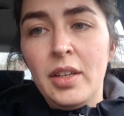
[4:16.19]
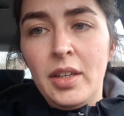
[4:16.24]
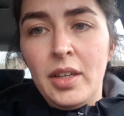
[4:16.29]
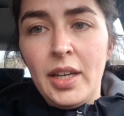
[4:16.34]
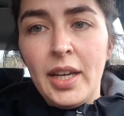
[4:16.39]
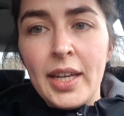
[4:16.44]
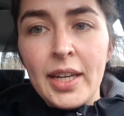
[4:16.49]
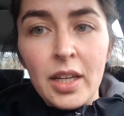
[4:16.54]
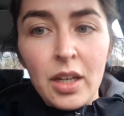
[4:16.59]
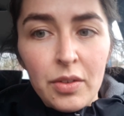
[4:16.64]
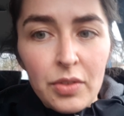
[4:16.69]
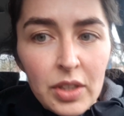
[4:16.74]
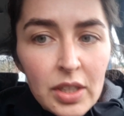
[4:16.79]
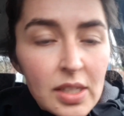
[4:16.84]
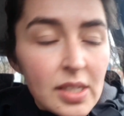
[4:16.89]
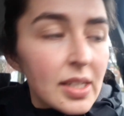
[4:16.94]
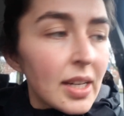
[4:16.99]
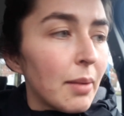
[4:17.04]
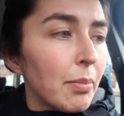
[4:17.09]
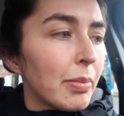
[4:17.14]
any of the
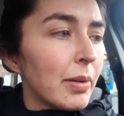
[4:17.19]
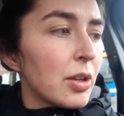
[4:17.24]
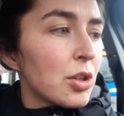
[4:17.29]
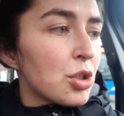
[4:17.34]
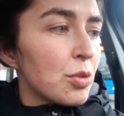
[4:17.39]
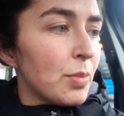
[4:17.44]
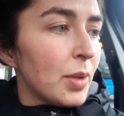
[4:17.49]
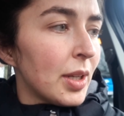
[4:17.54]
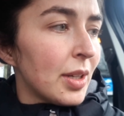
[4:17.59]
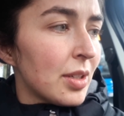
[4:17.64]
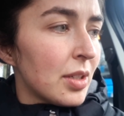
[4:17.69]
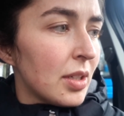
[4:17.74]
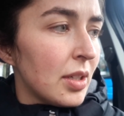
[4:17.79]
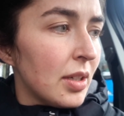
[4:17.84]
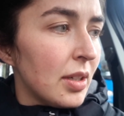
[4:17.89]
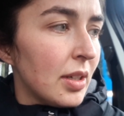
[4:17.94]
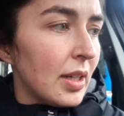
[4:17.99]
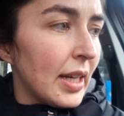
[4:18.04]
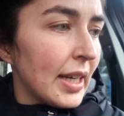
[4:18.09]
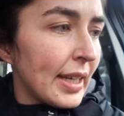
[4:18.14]
establishment.
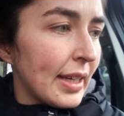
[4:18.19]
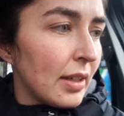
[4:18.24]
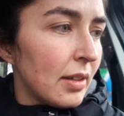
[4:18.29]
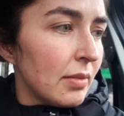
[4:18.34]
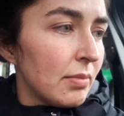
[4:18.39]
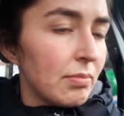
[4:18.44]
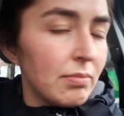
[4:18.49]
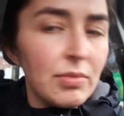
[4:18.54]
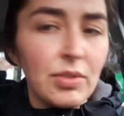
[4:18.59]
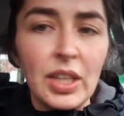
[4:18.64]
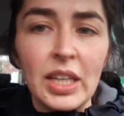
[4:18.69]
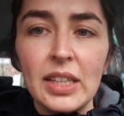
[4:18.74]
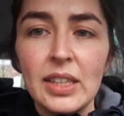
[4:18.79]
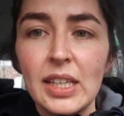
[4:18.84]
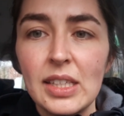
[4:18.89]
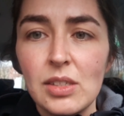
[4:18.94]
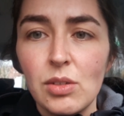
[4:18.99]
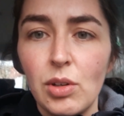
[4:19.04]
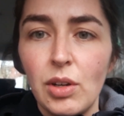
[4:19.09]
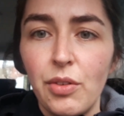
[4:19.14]
I think
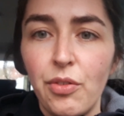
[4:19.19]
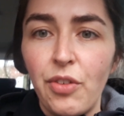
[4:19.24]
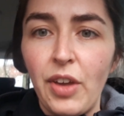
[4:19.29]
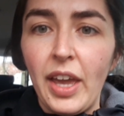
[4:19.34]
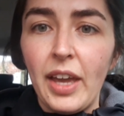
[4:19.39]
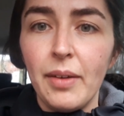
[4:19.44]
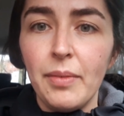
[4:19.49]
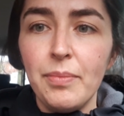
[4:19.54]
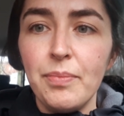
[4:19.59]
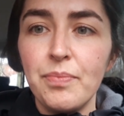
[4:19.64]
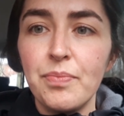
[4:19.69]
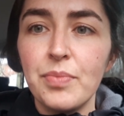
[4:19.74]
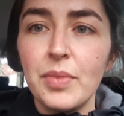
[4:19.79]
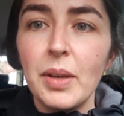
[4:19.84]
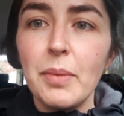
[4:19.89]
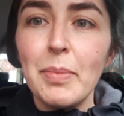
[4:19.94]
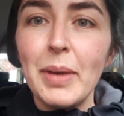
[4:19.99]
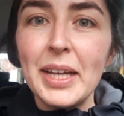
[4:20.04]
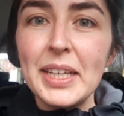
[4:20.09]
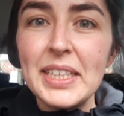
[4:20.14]
that's only fair.
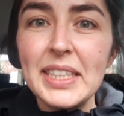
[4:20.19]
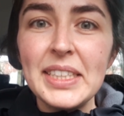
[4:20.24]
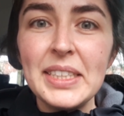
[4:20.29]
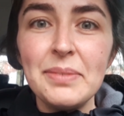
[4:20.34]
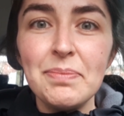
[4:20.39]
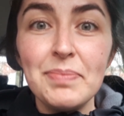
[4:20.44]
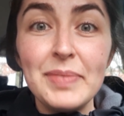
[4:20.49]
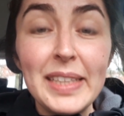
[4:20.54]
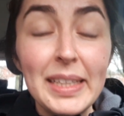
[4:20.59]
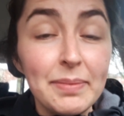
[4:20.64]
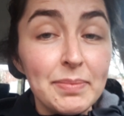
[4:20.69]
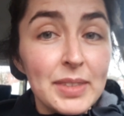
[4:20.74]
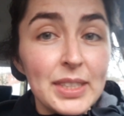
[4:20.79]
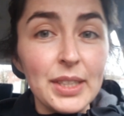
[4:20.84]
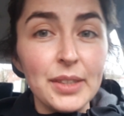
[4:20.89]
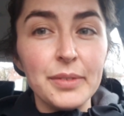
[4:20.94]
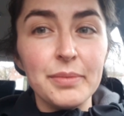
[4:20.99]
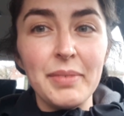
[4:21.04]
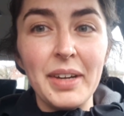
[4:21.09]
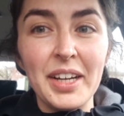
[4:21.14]
But yeah,
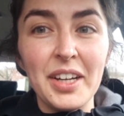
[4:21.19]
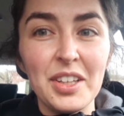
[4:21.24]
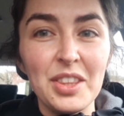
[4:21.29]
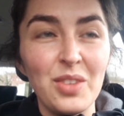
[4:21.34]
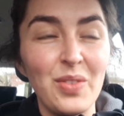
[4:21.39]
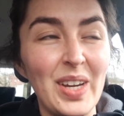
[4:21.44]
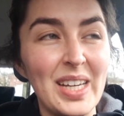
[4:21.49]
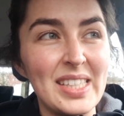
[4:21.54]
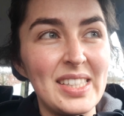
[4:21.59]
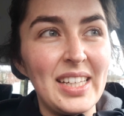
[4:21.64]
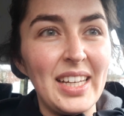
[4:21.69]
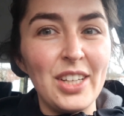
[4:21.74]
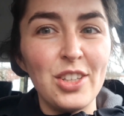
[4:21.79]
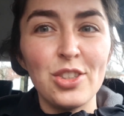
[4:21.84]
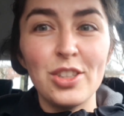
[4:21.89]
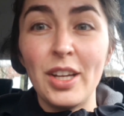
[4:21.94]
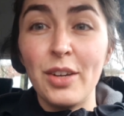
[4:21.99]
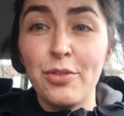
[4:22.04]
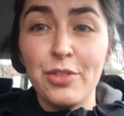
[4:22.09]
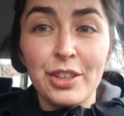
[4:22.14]
so I got the vaccination.
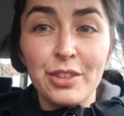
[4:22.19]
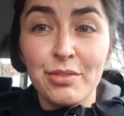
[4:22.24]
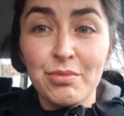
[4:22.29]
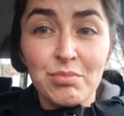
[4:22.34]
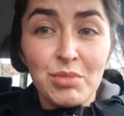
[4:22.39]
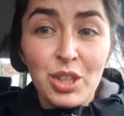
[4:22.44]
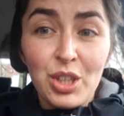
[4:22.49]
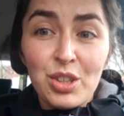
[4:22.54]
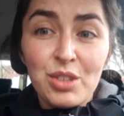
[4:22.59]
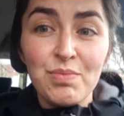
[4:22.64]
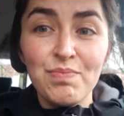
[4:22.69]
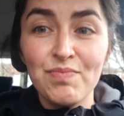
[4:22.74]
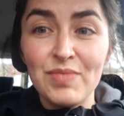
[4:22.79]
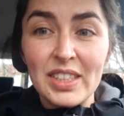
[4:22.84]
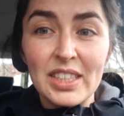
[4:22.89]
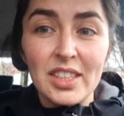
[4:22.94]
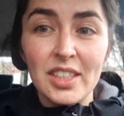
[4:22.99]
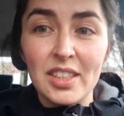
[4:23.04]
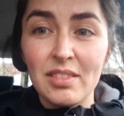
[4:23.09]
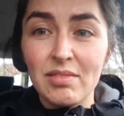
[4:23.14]
I feel good.
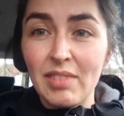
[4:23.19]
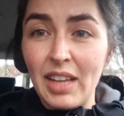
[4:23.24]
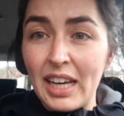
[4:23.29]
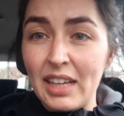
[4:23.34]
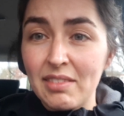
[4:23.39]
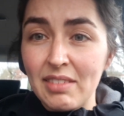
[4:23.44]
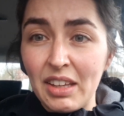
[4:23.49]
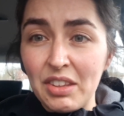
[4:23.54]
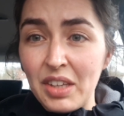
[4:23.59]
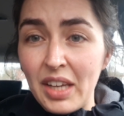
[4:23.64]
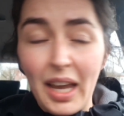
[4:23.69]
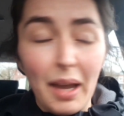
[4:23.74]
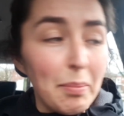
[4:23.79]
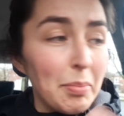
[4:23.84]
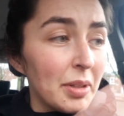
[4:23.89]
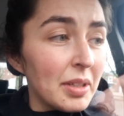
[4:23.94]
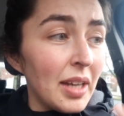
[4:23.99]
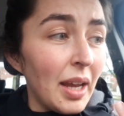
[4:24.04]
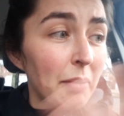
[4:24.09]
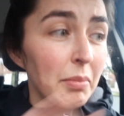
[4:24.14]
Nothing
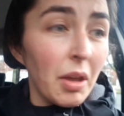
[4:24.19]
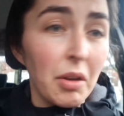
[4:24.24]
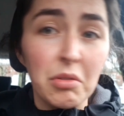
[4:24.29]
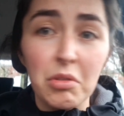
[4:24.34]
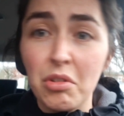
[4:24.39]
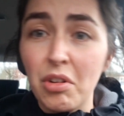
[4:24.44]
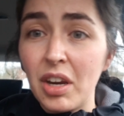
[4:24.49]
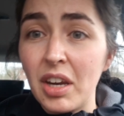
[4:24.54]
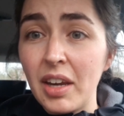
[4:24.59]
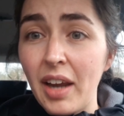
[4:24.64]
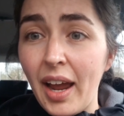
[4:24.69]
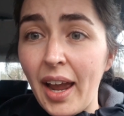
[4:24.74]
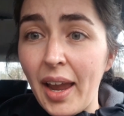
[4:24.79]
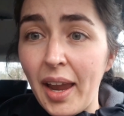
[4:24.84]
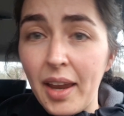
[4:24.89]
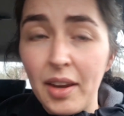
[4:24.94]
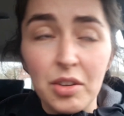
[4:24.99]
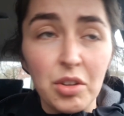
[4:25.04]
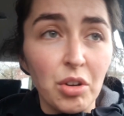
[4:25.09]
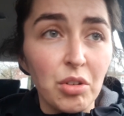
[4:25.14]
happened. I'm not green.
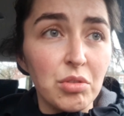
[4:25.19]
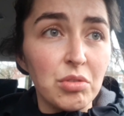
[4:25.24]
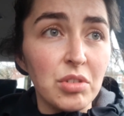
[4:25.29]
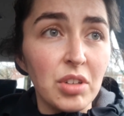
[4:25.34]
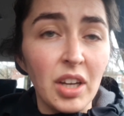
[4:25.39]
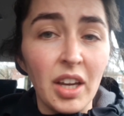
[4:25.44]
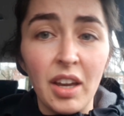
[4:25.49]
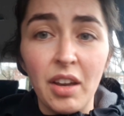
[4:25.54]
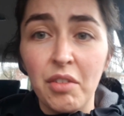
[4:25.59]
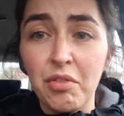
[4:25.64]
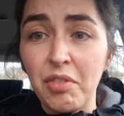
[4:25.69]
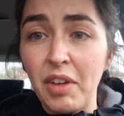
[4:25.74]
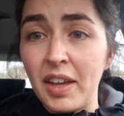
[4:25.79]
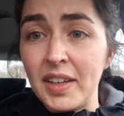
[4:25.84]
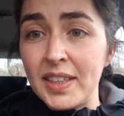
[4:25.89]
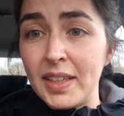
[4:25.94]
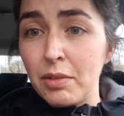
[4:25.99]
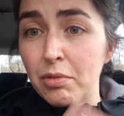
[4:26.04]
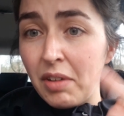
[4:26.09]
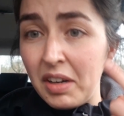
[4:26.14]
I don't have
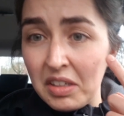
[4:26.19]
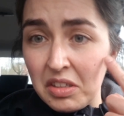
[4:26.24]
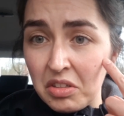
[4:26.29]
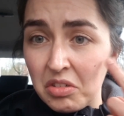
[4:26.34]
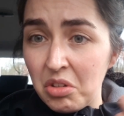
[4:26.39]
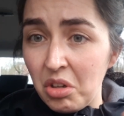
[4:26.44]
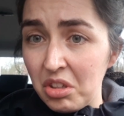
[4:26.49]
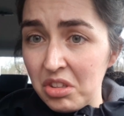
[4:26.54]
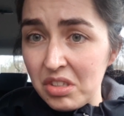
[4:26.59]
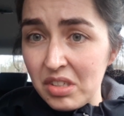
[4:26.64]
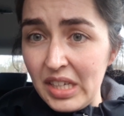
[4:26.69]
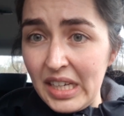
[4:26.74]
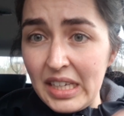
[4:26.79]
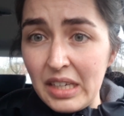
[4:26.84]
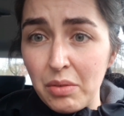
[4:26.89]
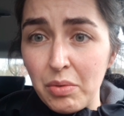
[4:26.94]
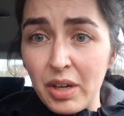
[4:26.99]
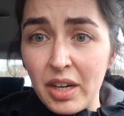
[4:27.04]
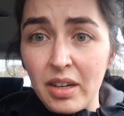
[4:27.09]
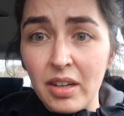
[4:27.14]
any red dots
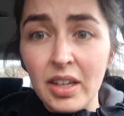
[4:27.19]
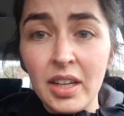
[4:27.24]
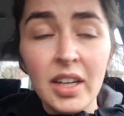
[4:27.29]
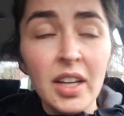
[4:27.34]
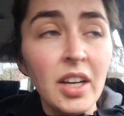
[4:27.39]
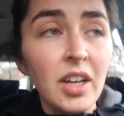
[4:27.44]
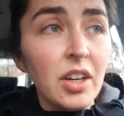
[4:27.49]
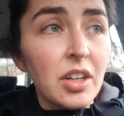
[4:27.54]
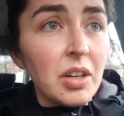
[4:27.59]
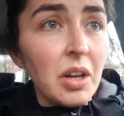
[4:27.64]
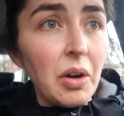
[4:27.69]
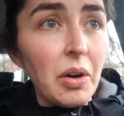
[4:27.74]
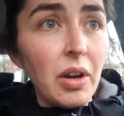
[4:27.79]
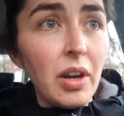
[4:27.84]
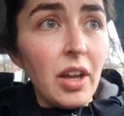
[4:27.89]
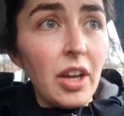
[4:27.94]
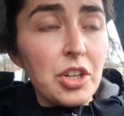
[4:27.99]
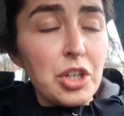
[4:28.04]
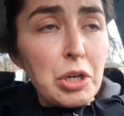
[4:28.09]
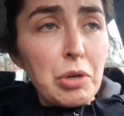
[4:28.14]
anywhere. No
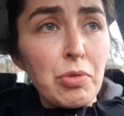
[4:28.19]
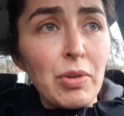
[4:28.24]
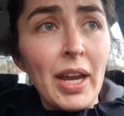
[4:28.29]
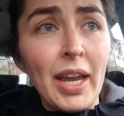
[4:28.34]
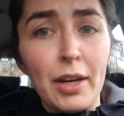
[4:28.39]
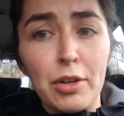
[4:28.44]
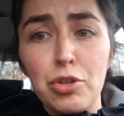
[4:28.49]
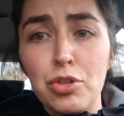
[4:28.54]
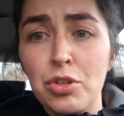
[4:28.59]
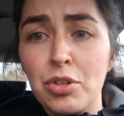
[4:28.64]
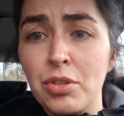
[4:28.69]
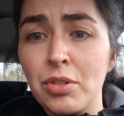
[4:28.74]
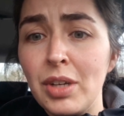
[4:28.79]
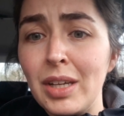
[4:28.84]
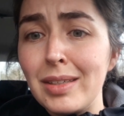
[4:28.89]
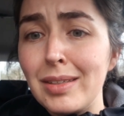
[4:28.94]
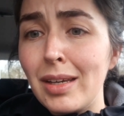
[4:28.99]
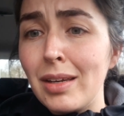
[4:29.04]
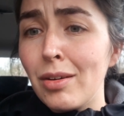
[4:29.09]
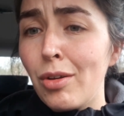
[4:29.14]
allergic reaction. It
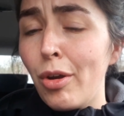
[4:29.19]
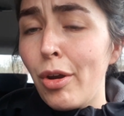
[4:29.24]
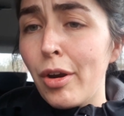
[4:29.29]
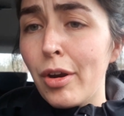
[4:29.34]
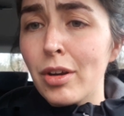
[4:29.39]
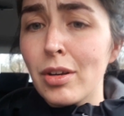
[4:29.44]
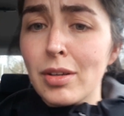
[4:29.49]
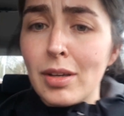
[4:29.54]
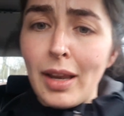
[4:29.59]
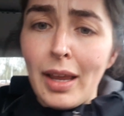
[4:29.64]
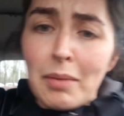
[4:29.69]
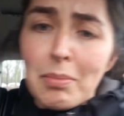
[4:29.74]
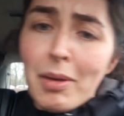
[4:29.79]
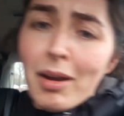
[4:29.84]
didn't hurt. Like, my